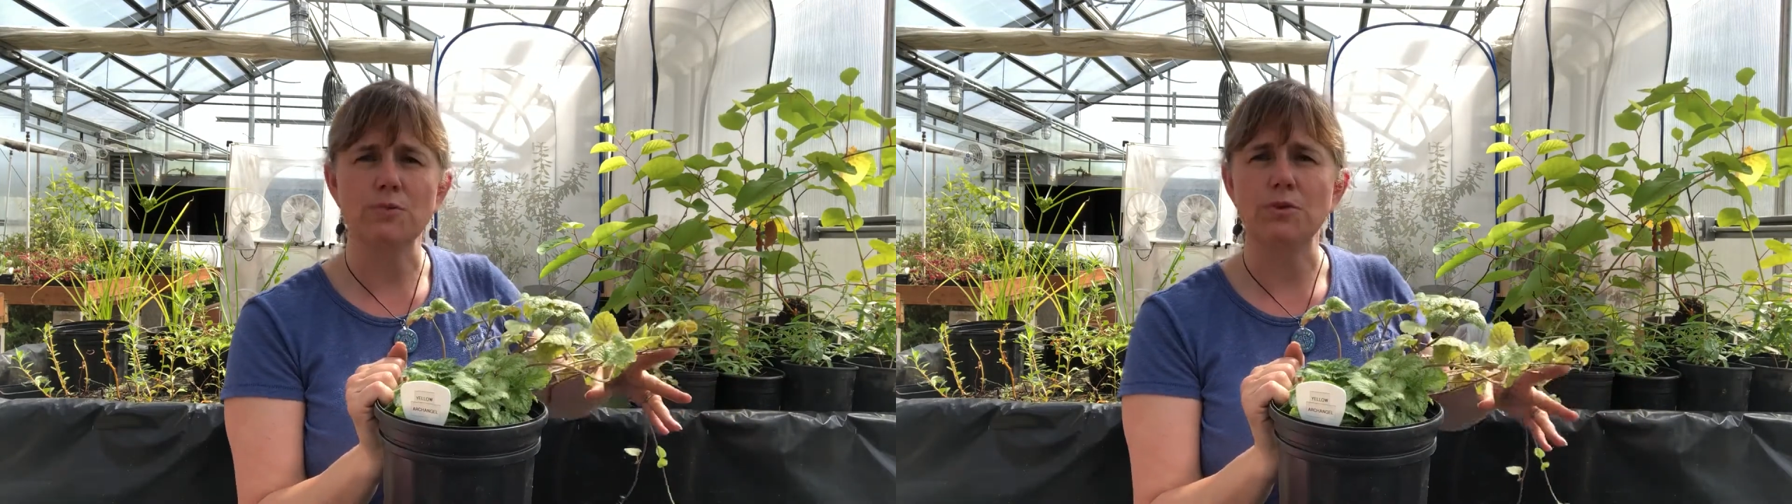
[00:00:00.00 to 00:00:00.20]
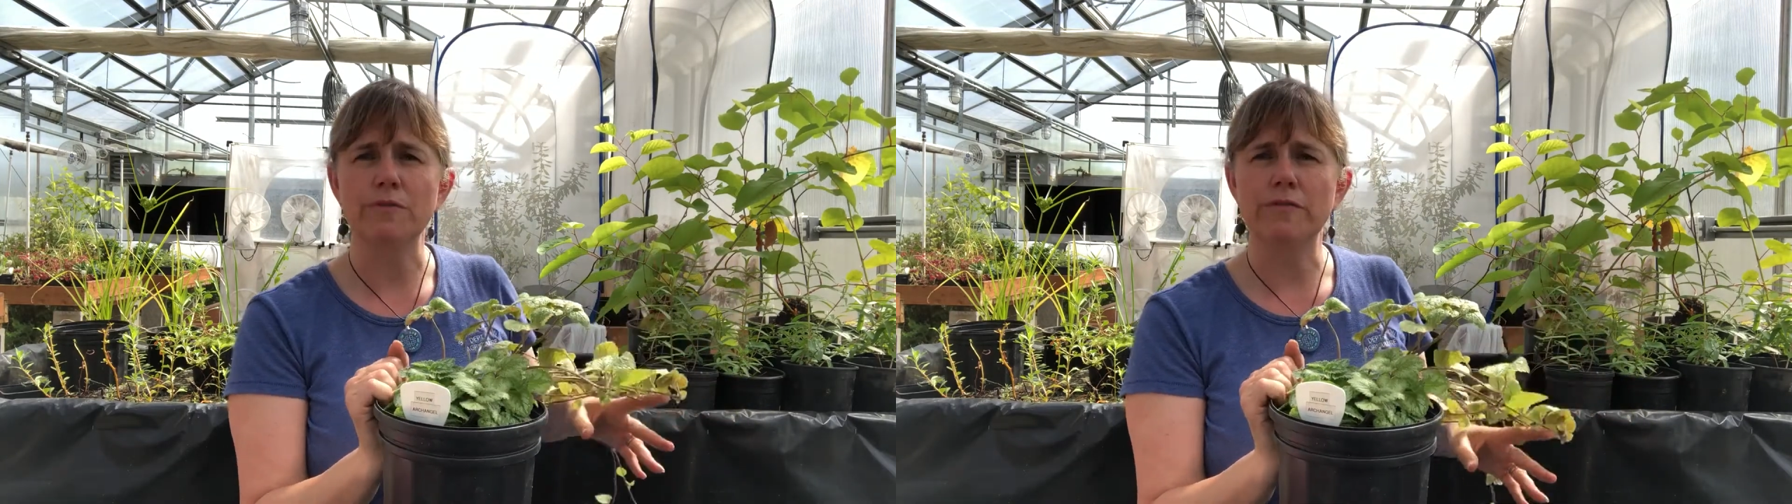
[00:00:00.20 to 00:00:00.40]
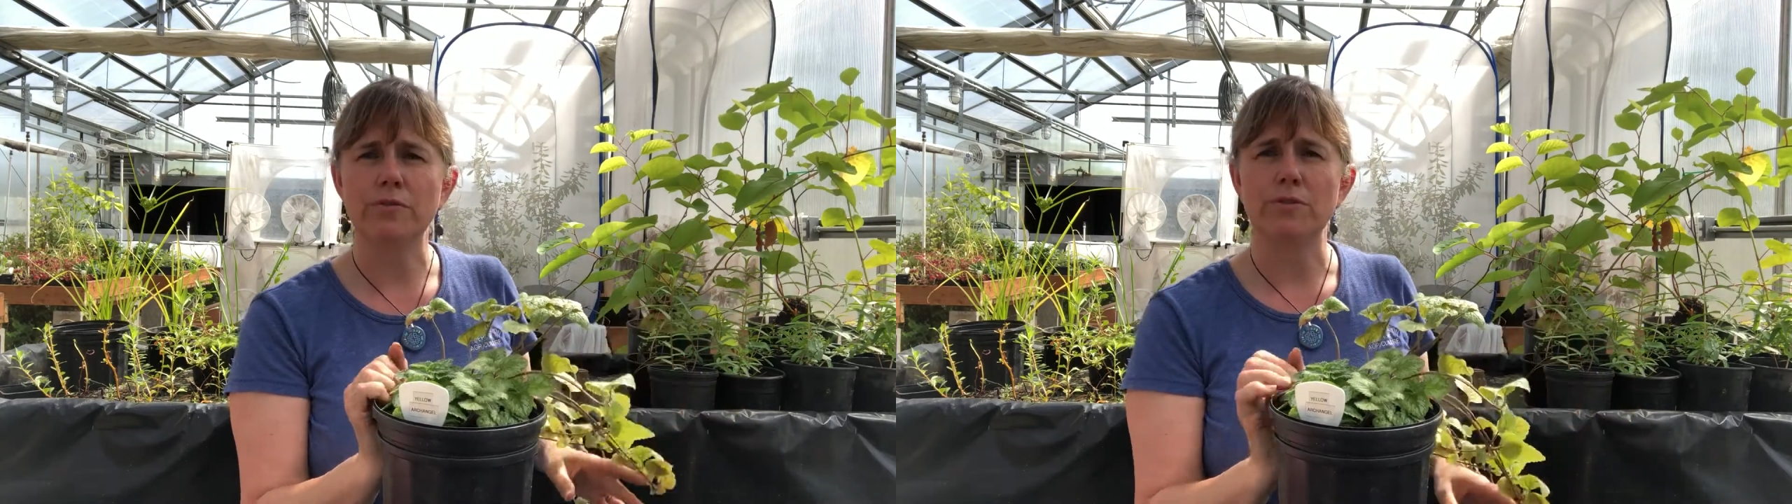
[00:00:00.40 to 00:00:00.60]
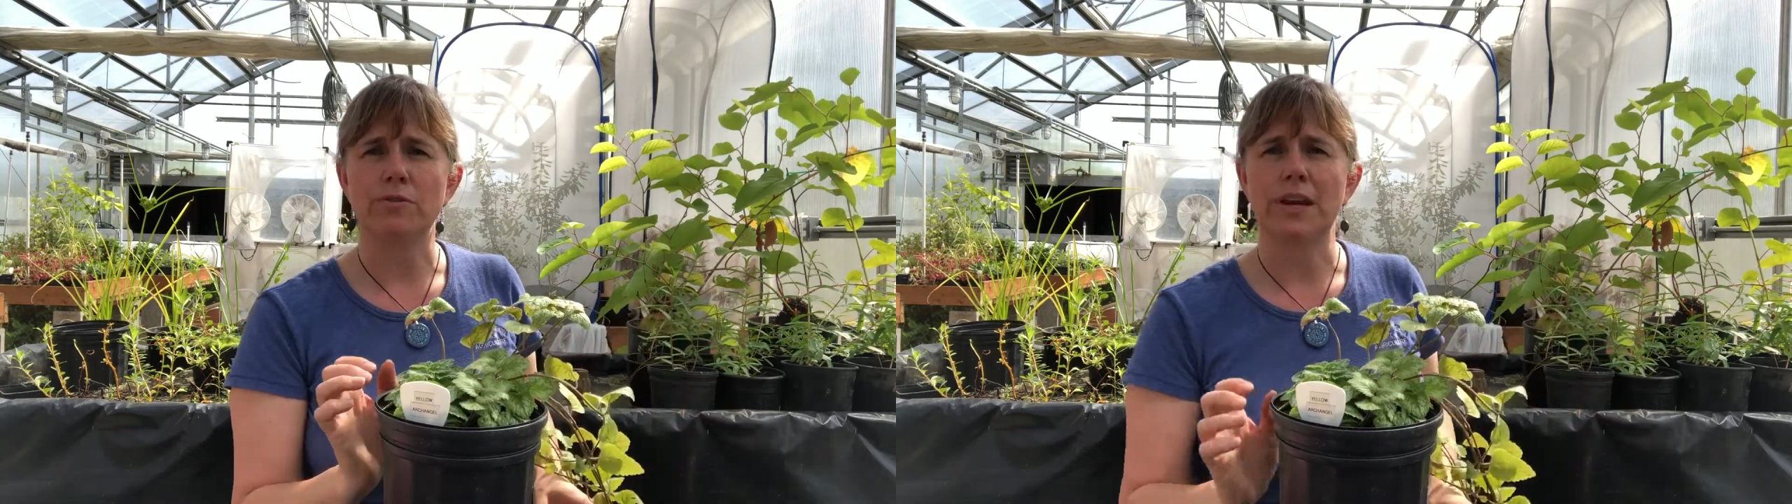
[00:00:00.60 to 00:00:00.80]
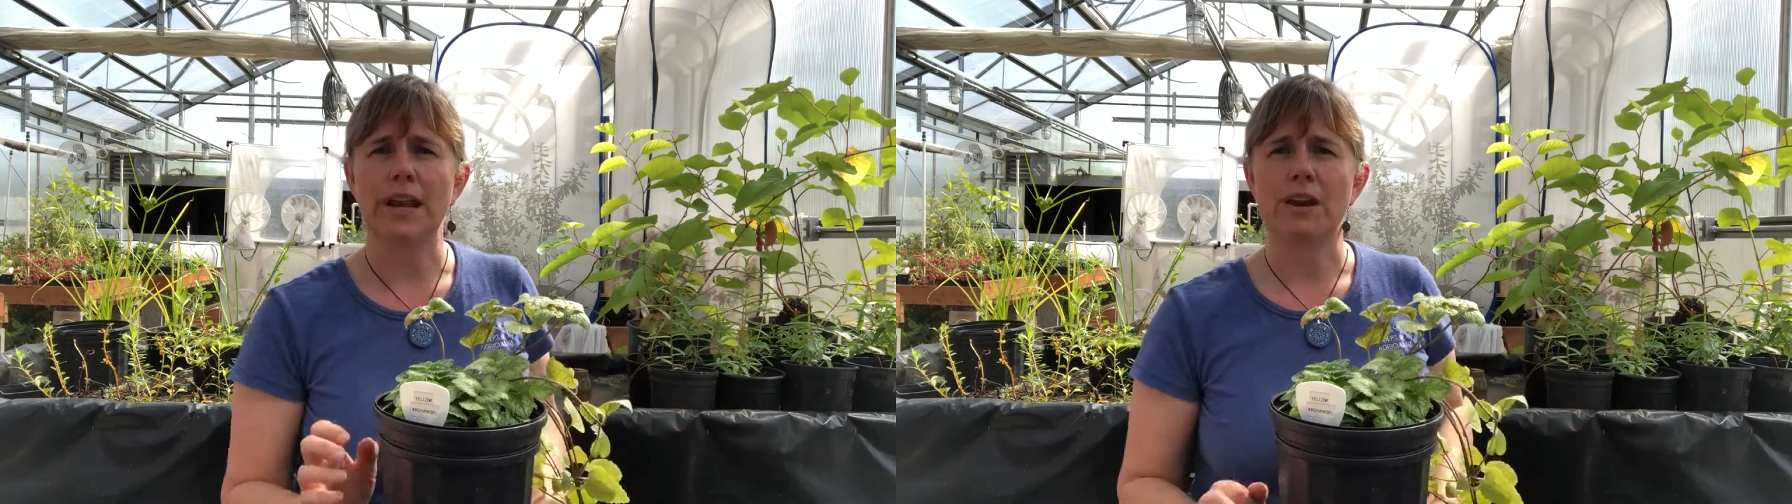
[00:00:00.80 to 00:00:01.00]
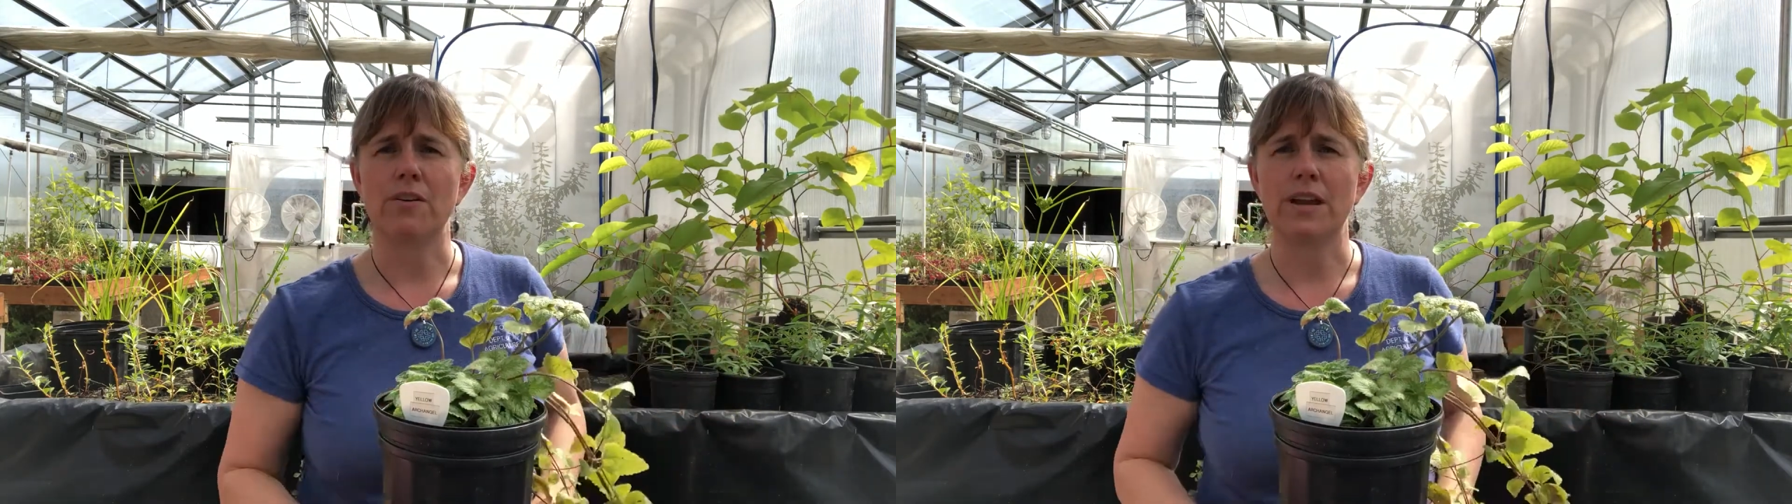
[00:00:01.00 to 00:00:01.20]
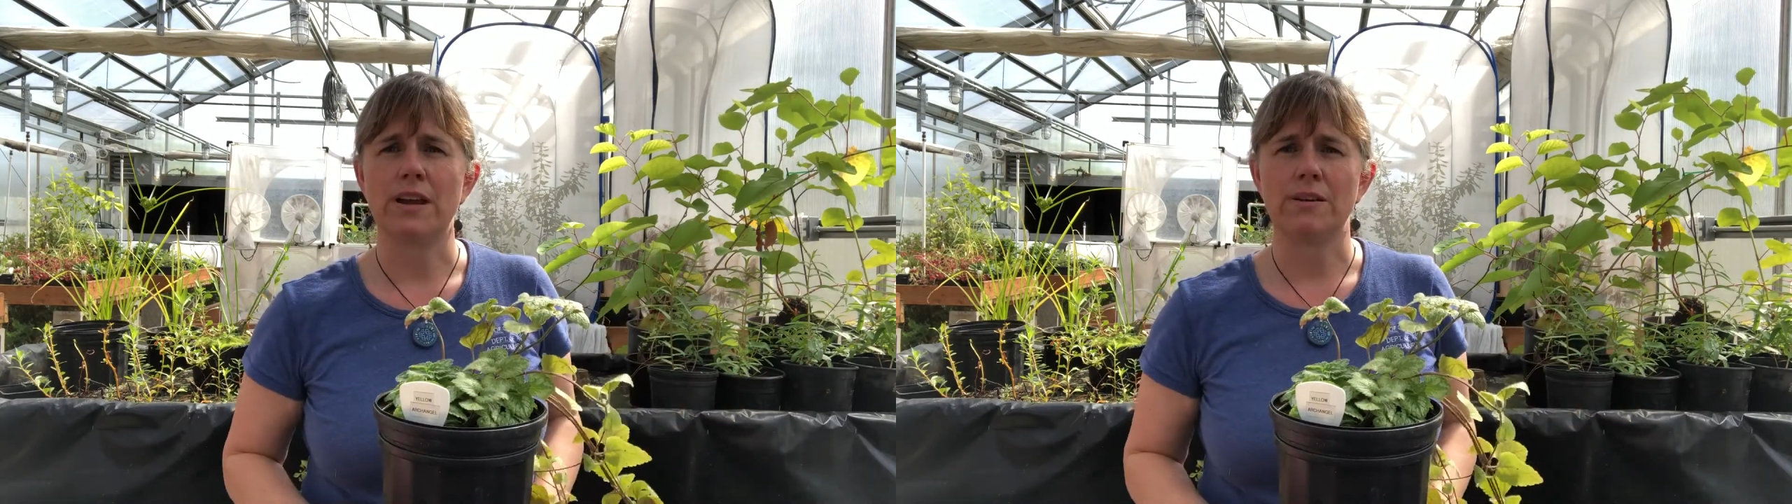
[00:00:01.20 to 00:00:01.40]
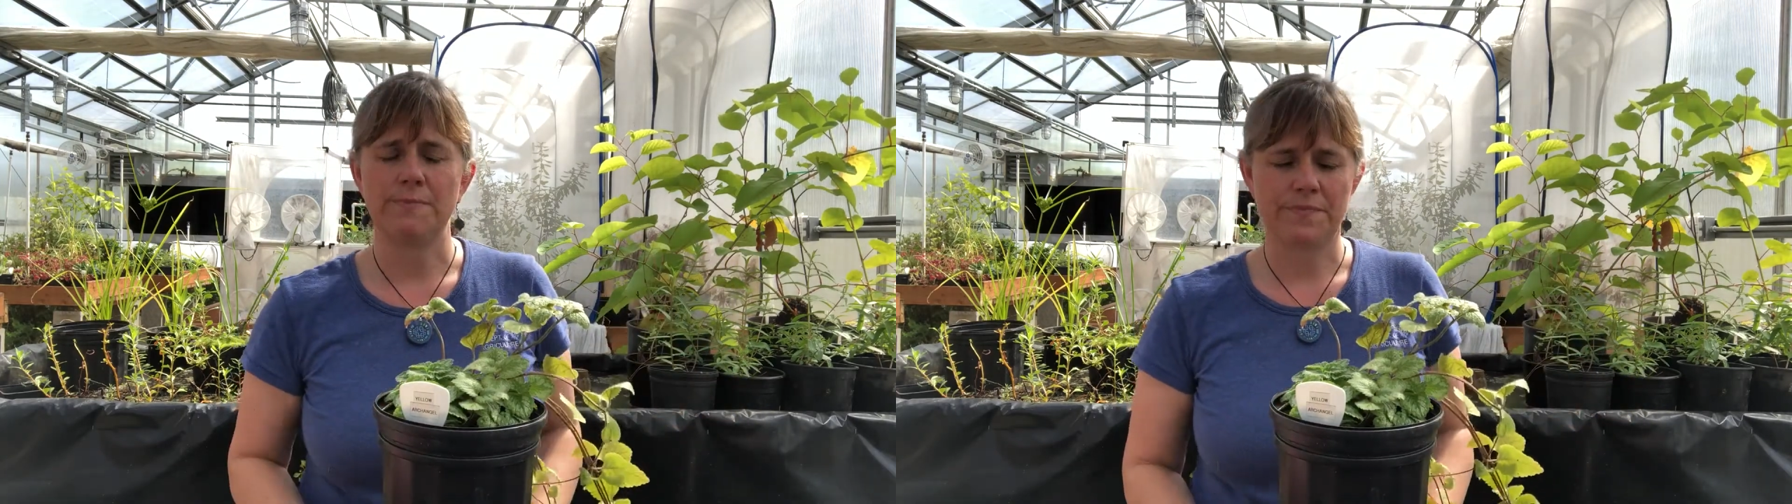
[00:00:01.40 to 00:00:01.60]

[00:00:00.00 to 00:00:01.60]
move through an area